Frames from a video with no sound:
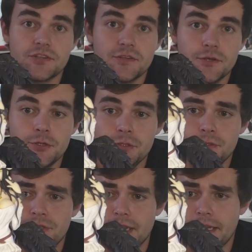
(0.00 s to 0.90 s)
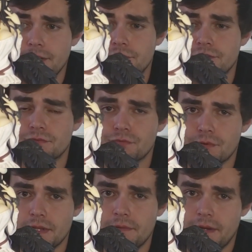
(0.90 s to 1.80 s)
huge and it looks
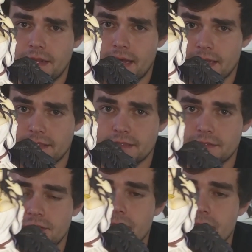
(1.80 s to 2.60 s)
really nice. It looks